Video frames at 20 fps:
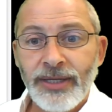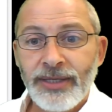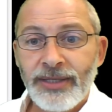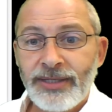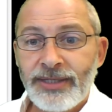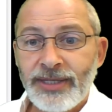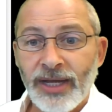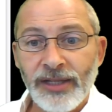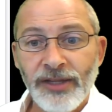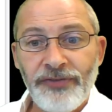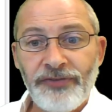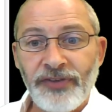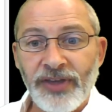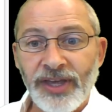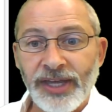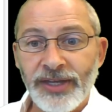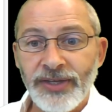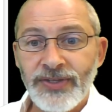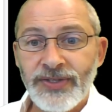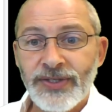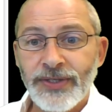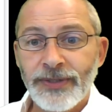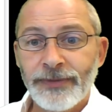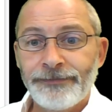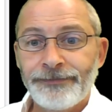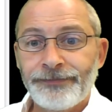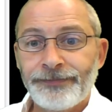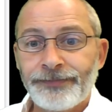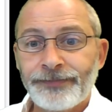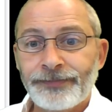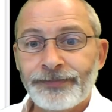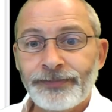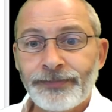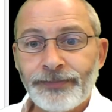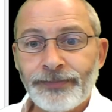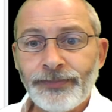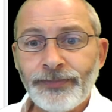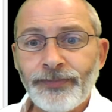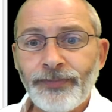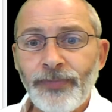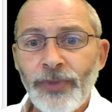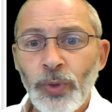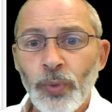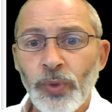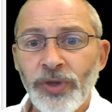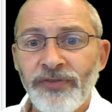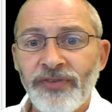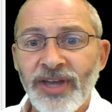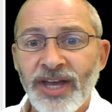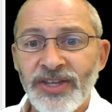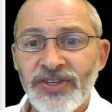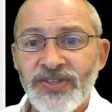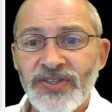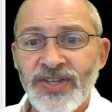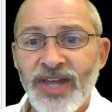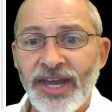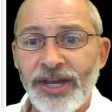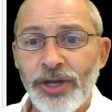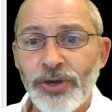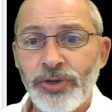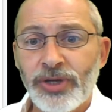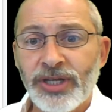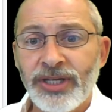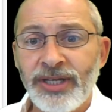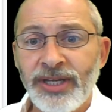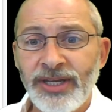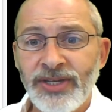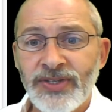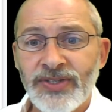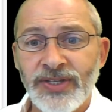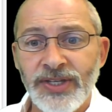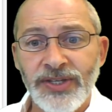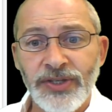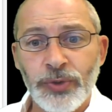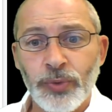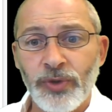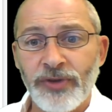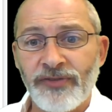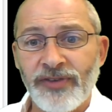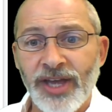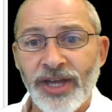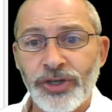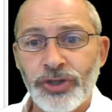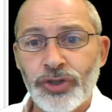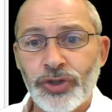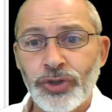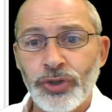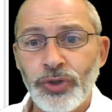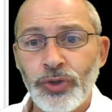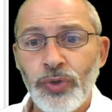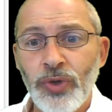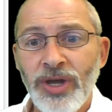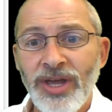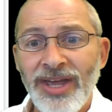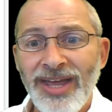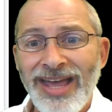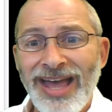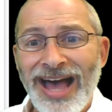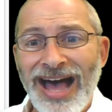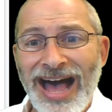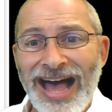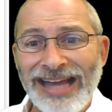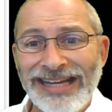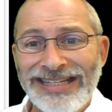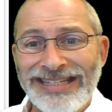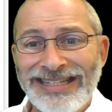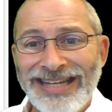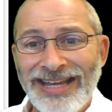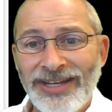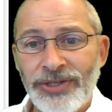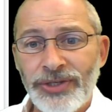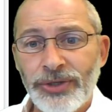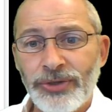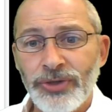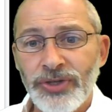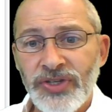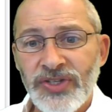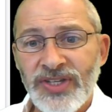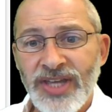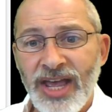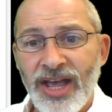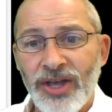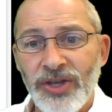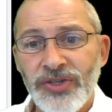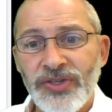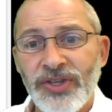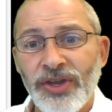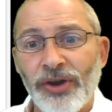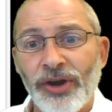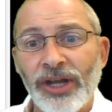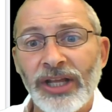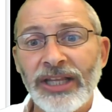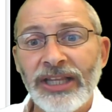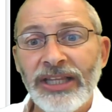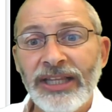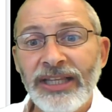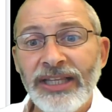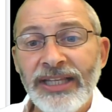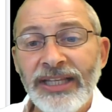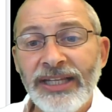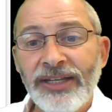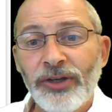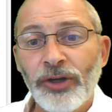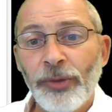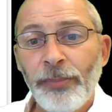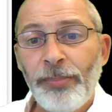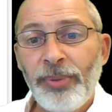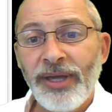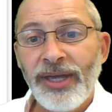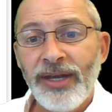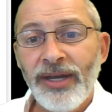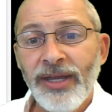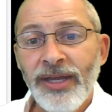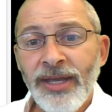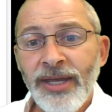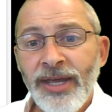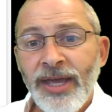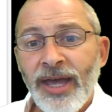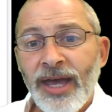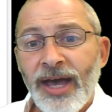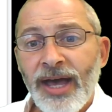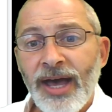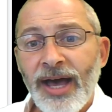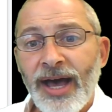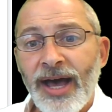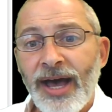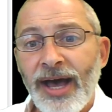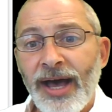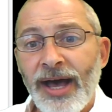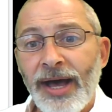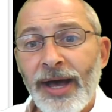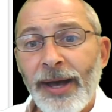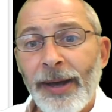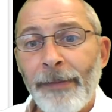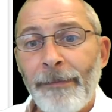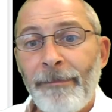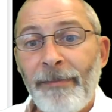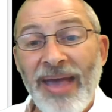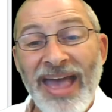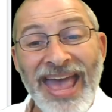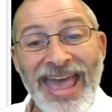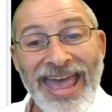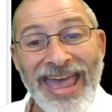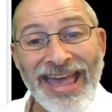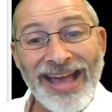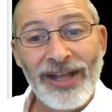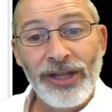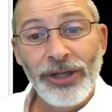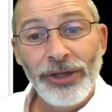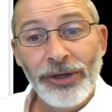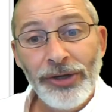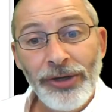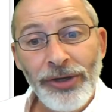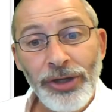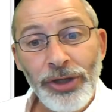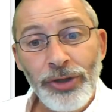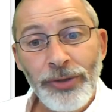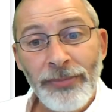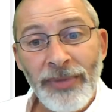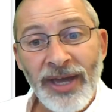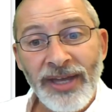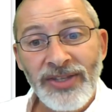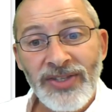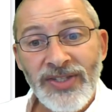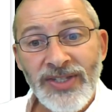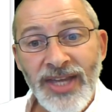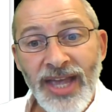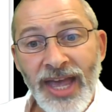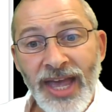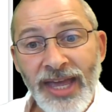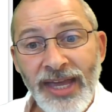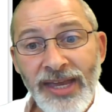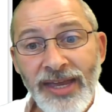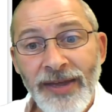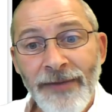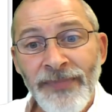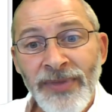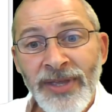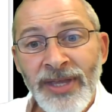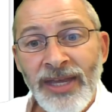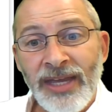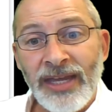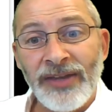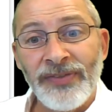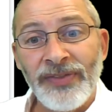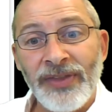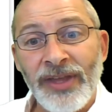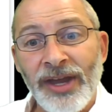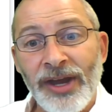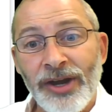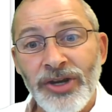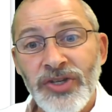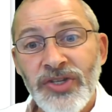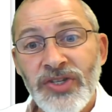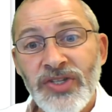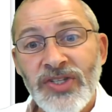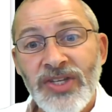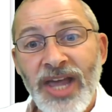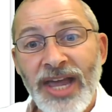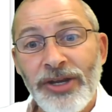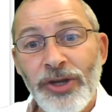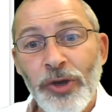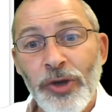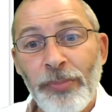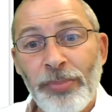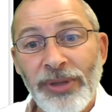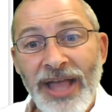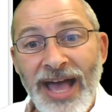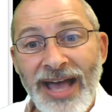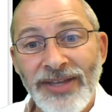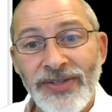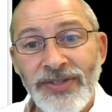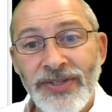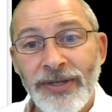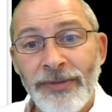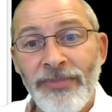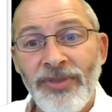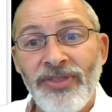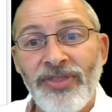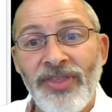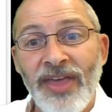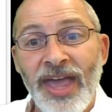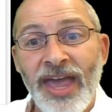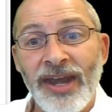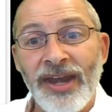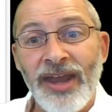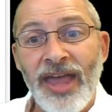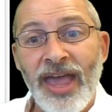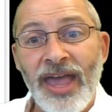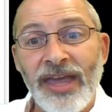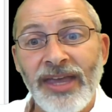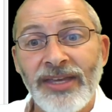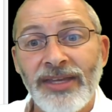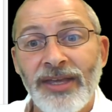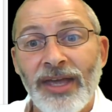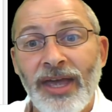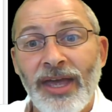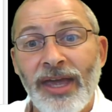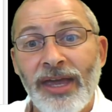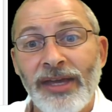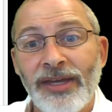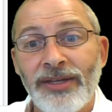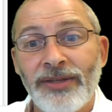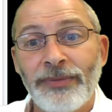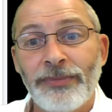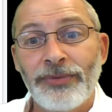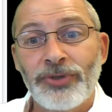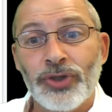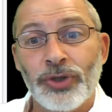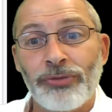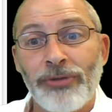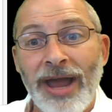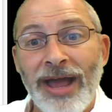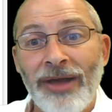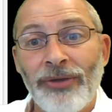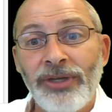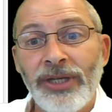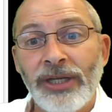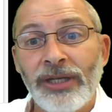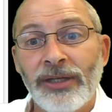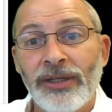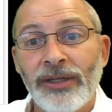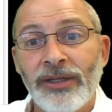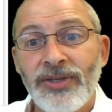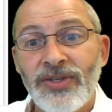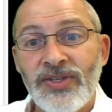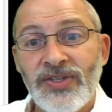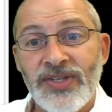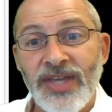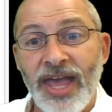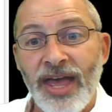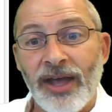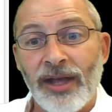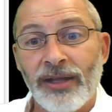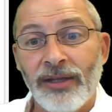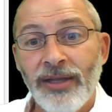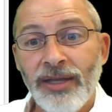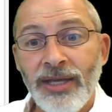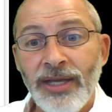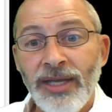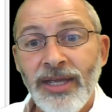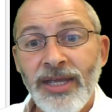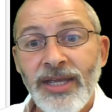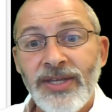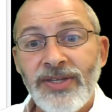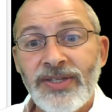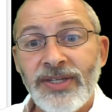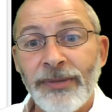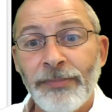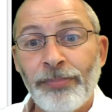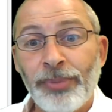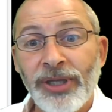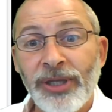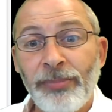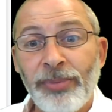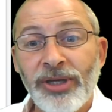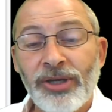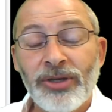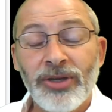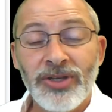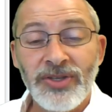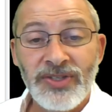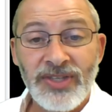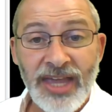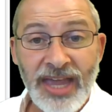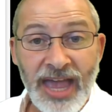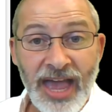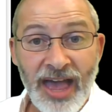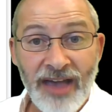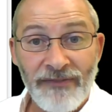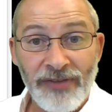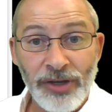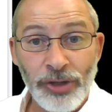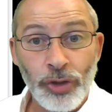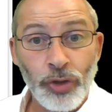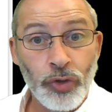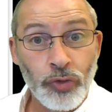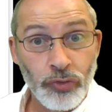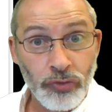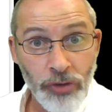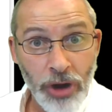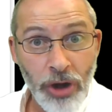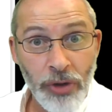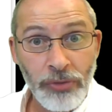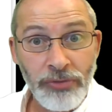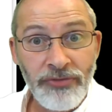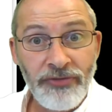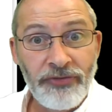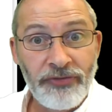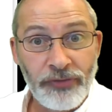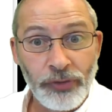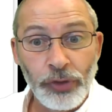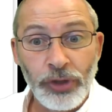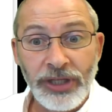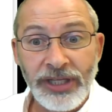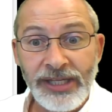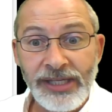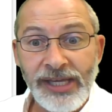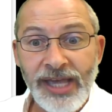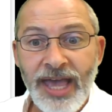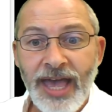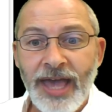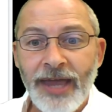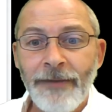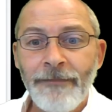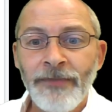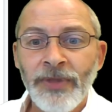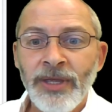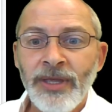telophase, we've got cytokinesis. We've got two identical cells. They're a little bit paler, you might say, in their cytoplasm than a surrounding cell, simply because they haven't grown fully yet.